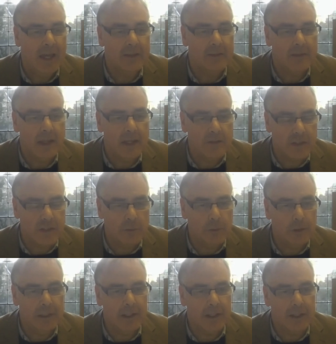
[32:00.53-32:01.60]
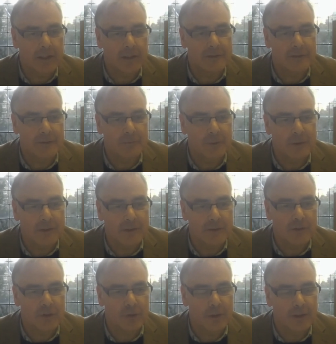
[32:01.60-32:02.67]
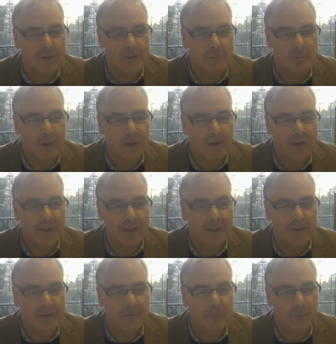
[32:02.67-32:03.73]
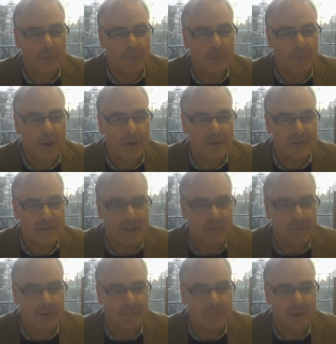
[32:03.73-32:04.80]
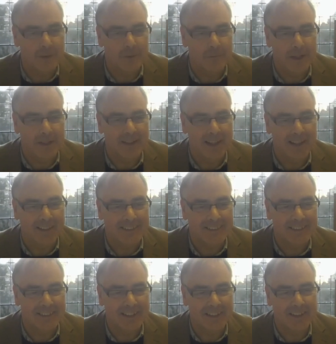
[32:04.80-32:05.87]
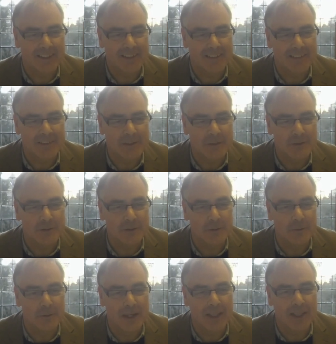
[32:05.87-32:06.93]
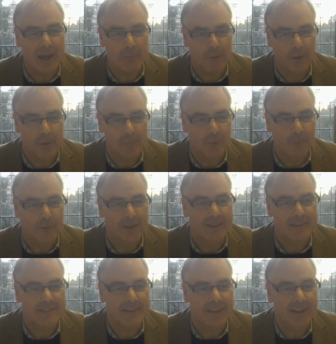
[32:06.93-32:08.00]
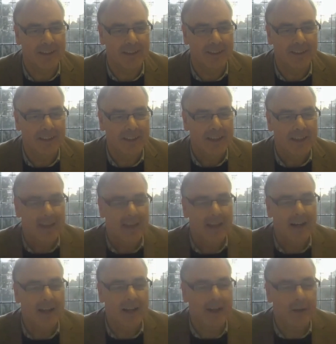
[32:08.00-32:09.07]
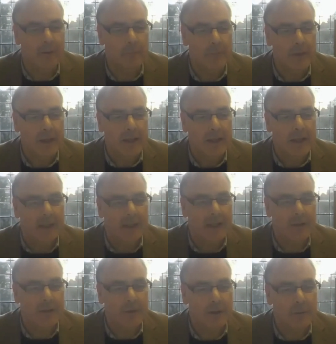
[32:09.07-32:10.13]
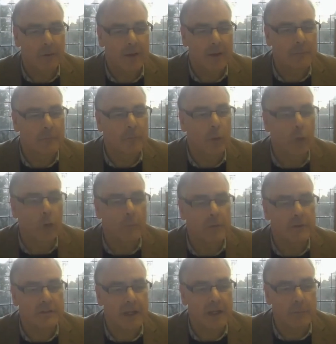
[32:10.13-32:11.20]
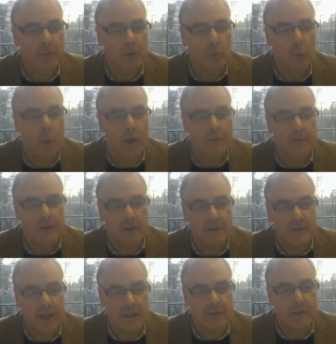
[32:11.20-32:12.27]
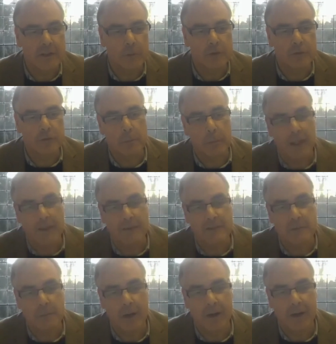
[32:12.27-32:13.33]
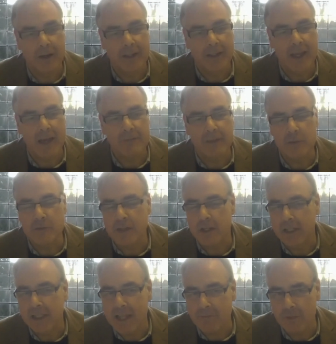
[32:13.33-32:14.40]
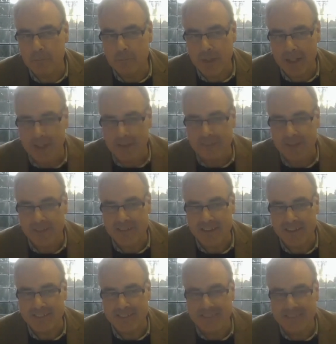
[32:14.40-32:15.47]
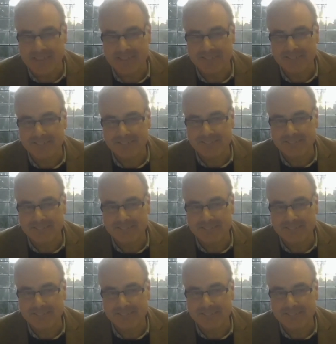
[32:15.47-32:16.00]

And Ezgi was intrigued by one statement that you made, Hela, and she'd like you to elaborate more on it, saying, can you elaborate more on the statement, one dictator was replaced by, I think you said 11 million dictators.